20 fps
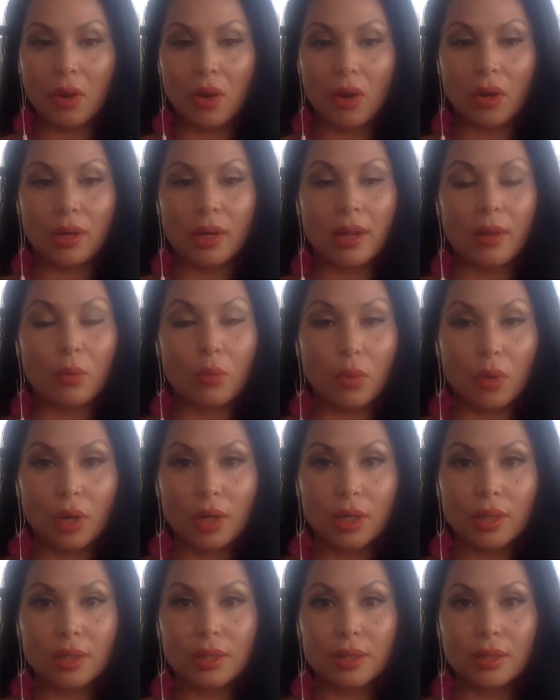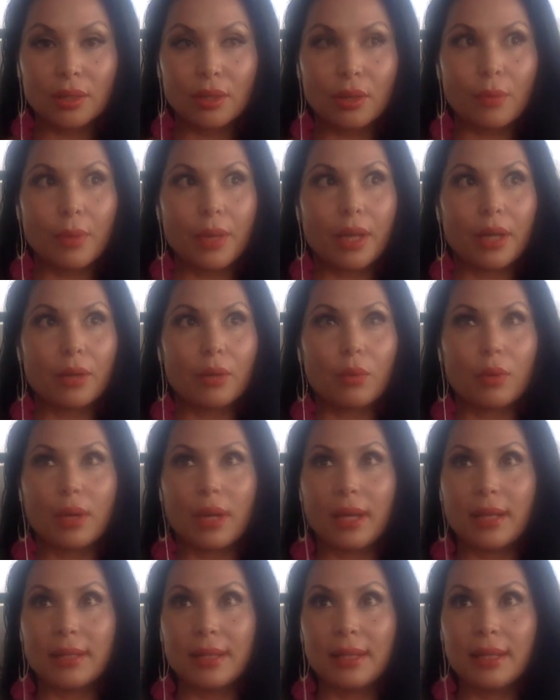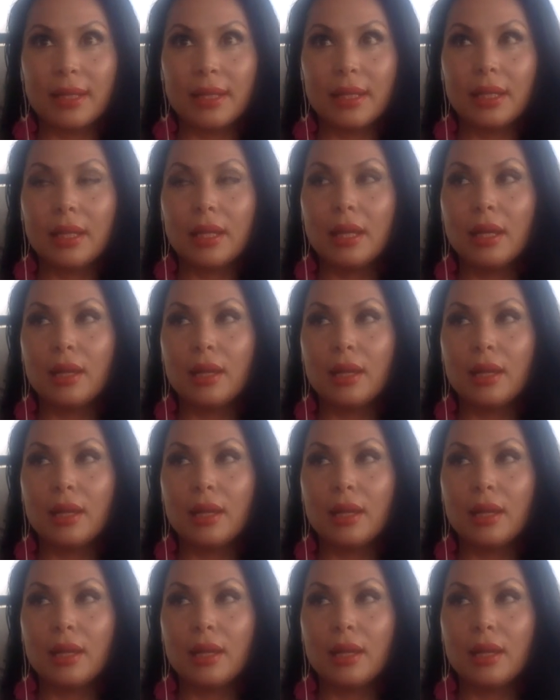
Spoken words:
hard I worked, no matter what I did,